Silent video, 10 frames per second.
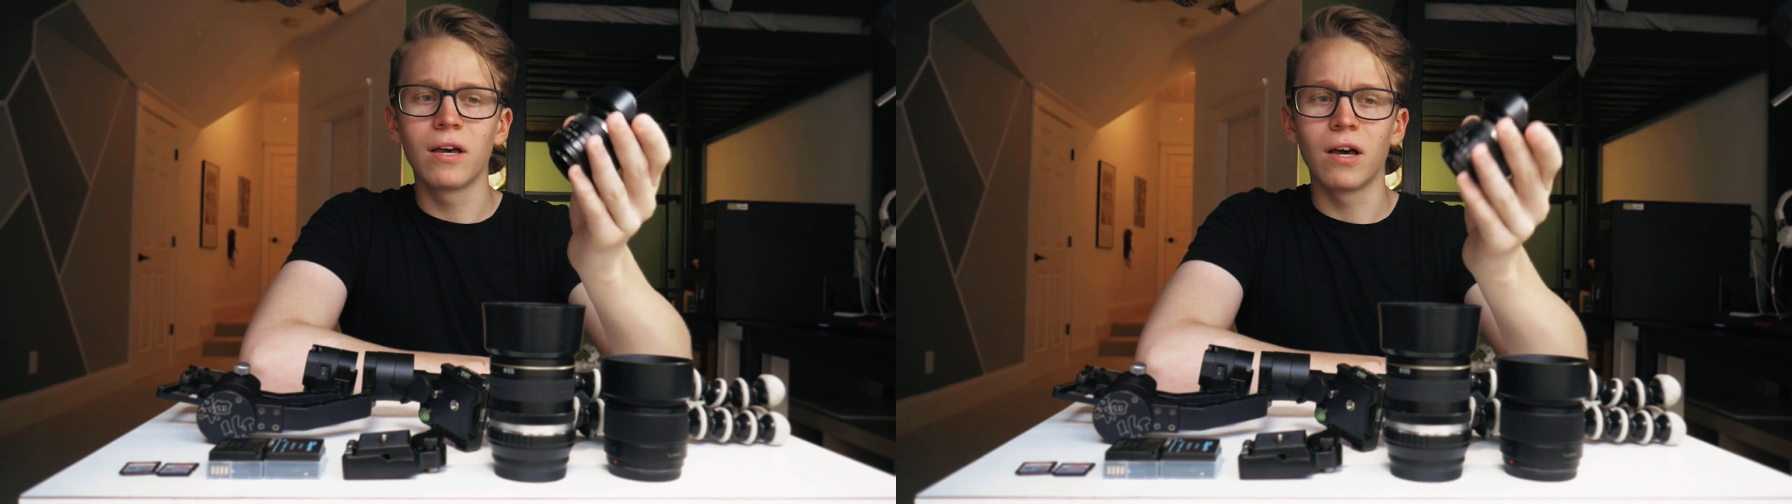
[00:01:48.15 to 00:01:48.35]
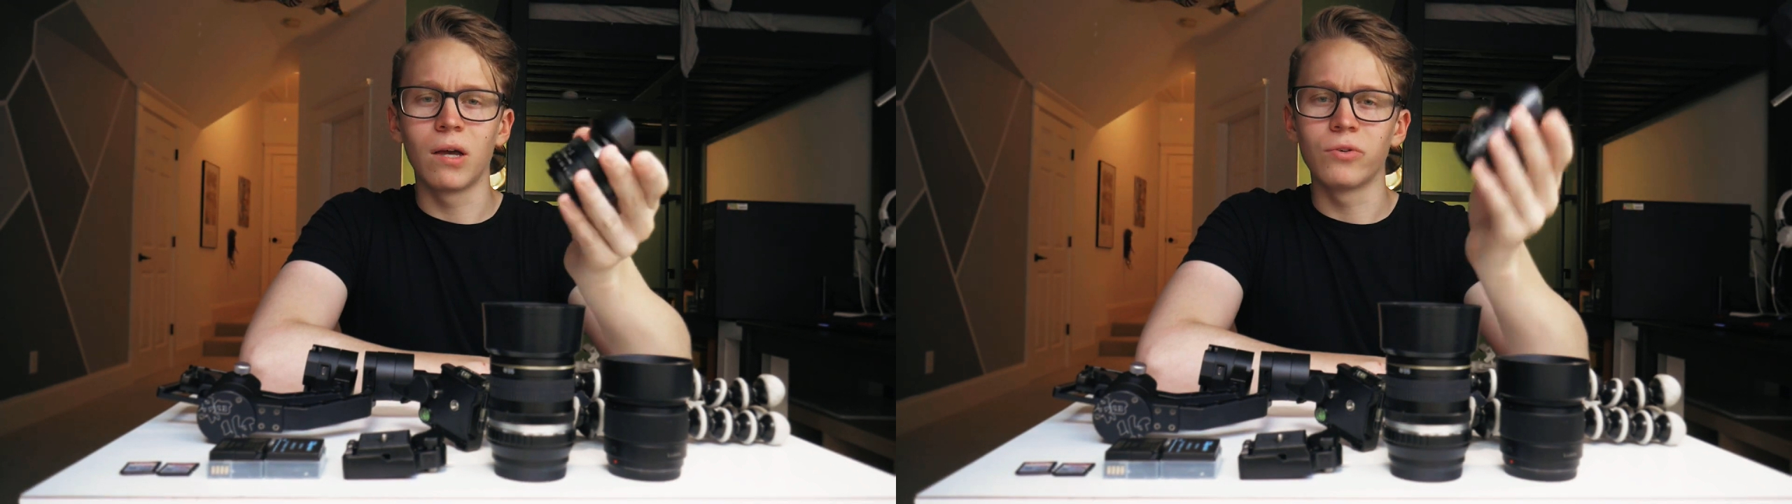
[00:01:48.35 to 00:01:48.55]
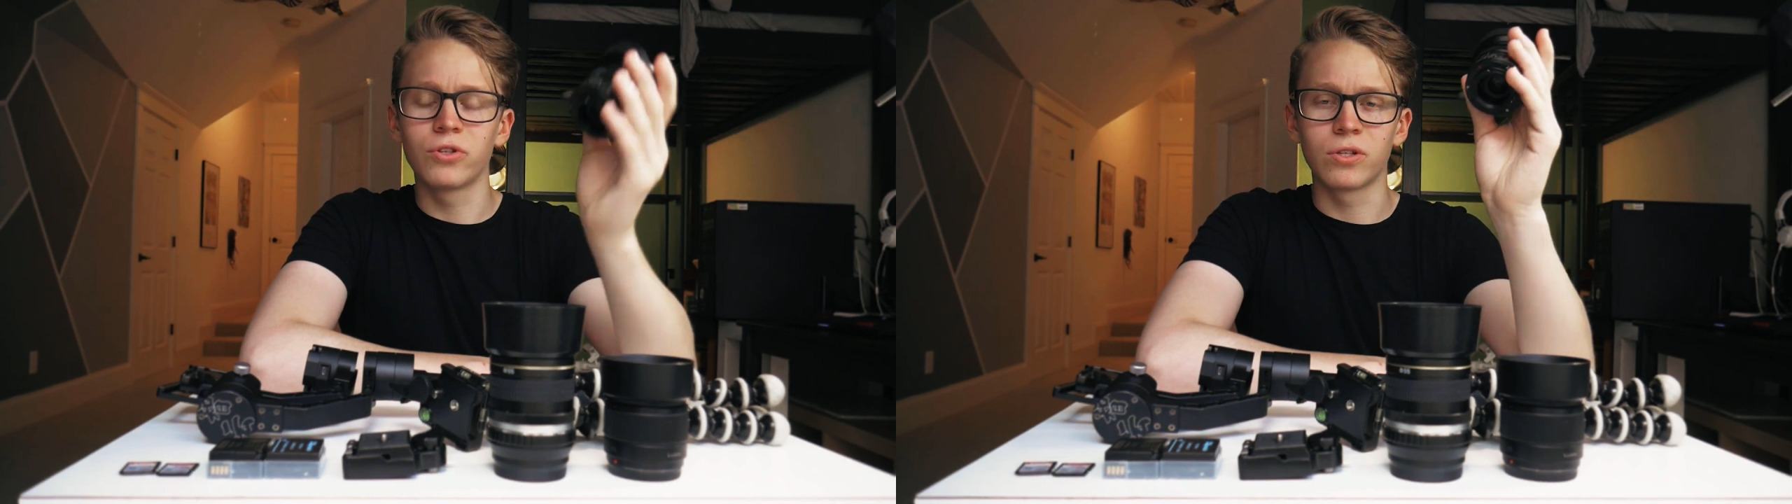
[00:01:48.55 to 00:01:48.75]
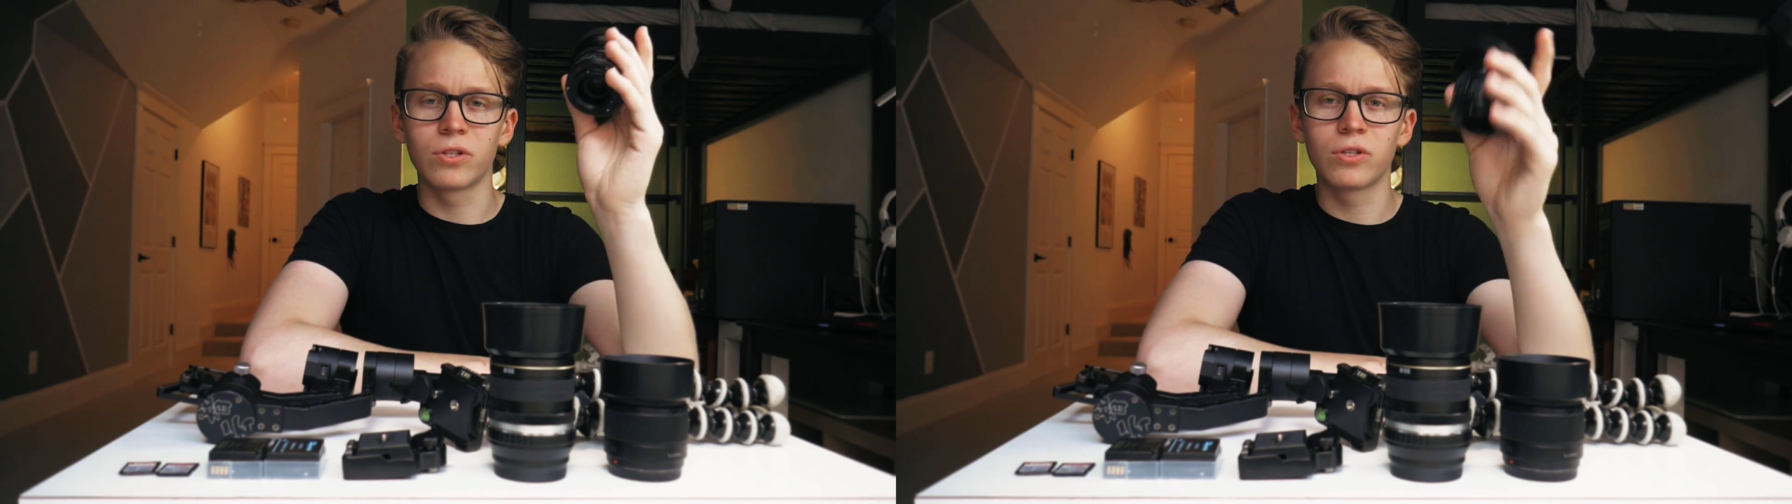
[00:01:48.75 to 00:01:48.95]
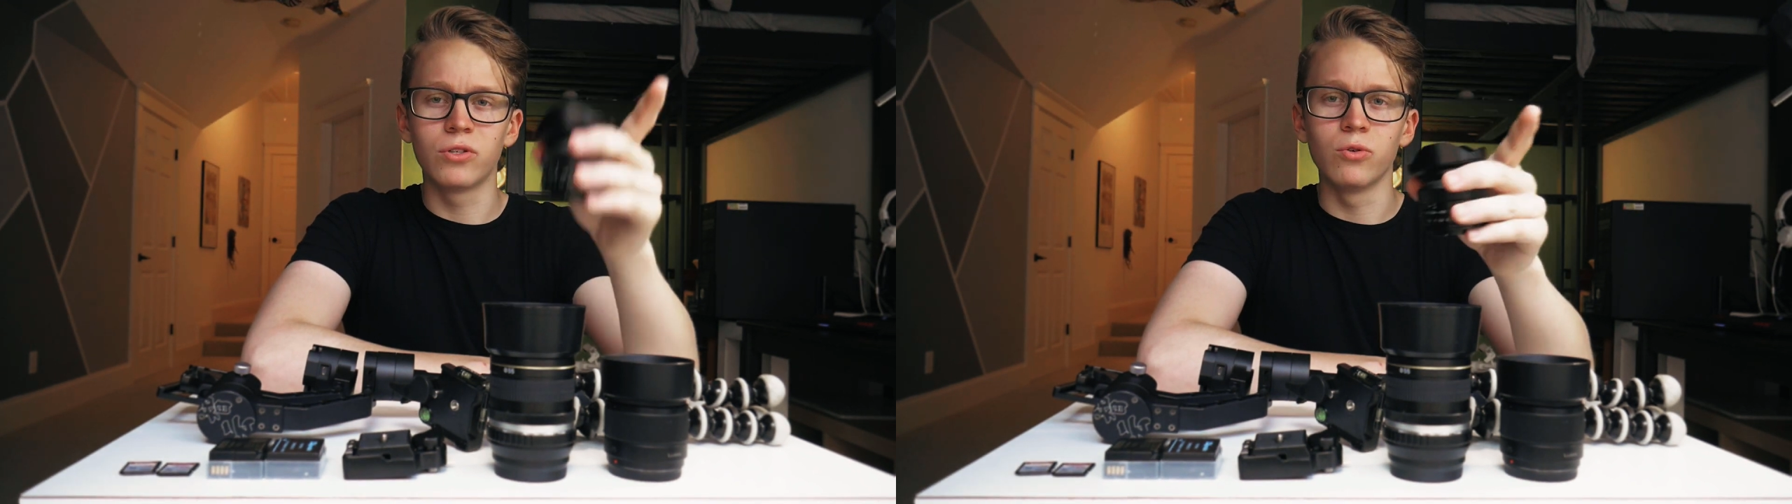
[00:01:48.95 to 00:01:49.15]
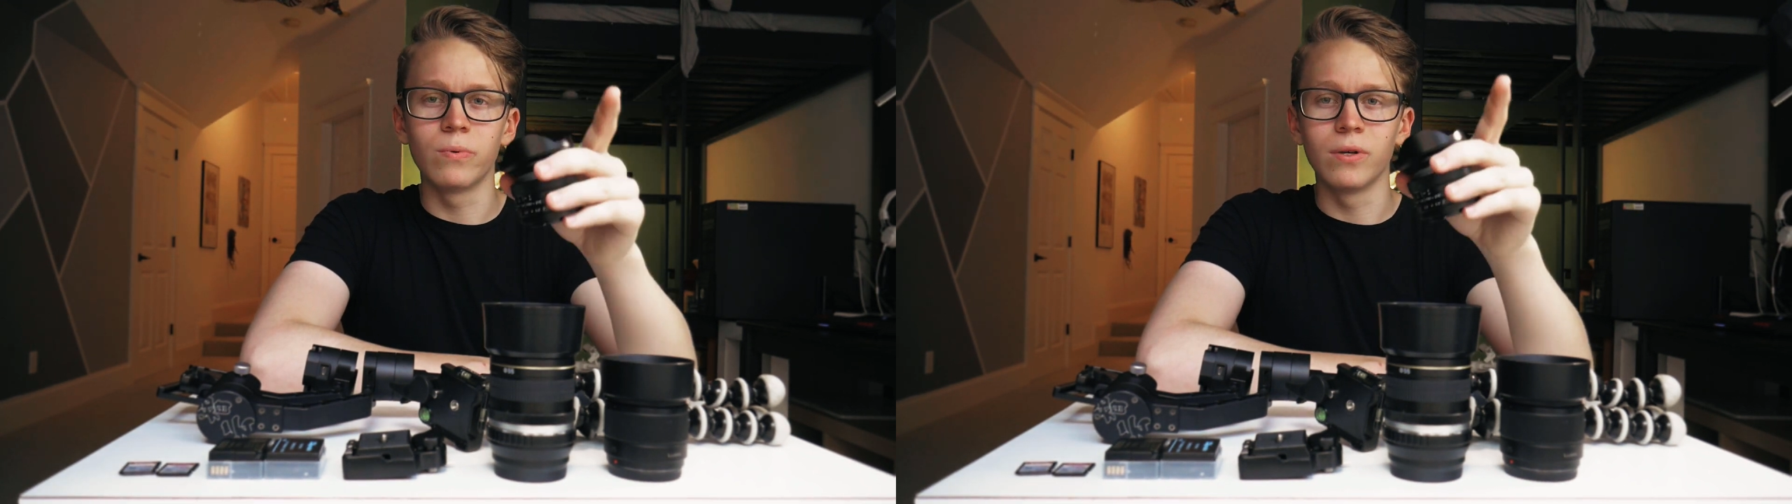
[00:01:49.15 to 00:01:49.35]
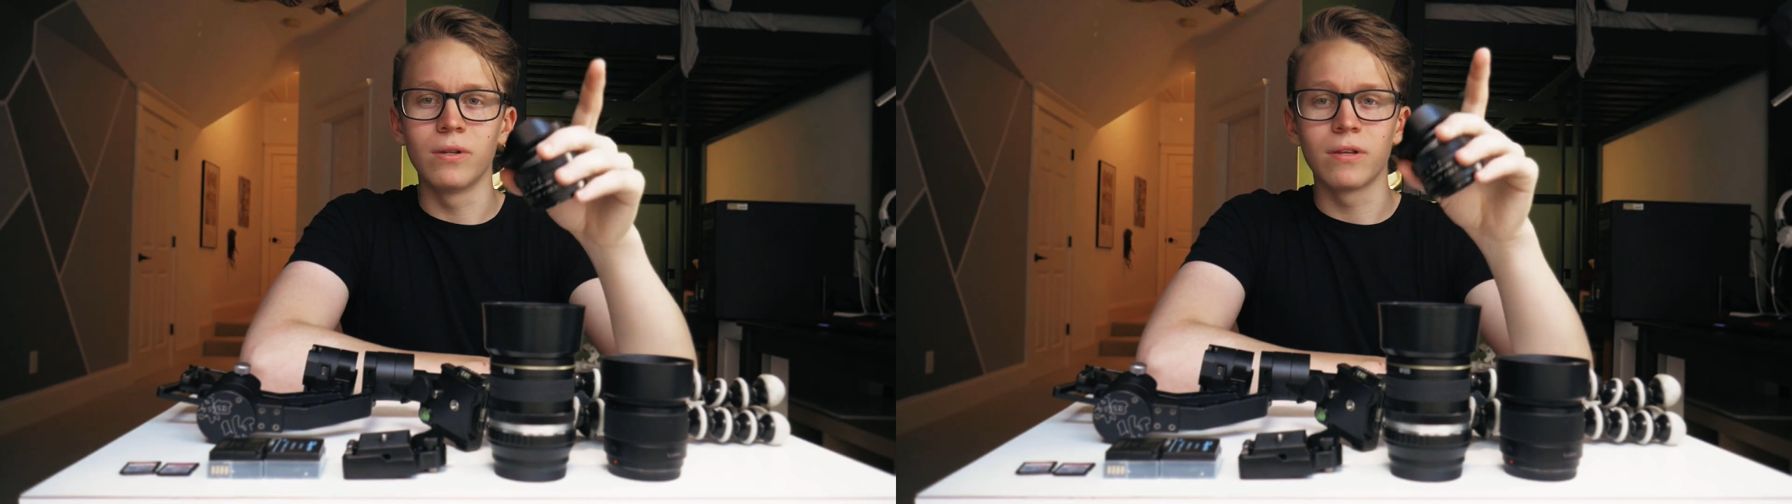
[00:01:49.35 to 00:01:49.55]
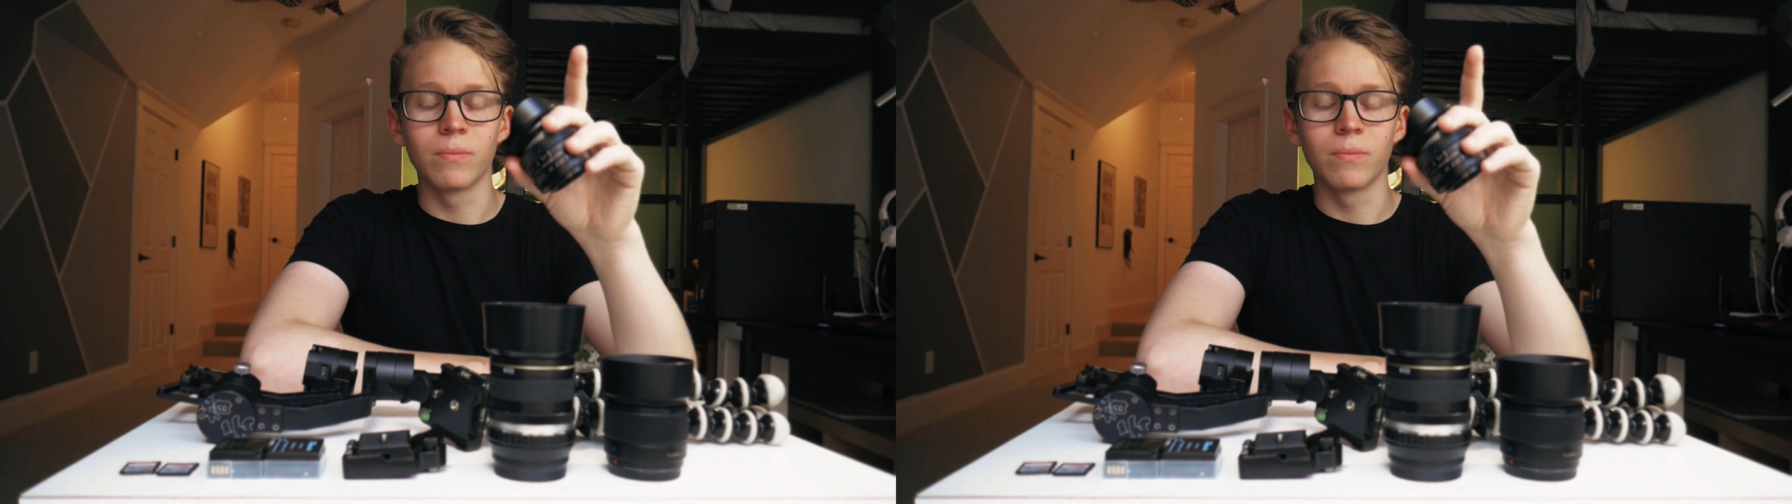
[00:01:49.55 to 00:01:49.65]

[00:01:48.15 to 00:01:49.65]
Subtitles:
I was just stupid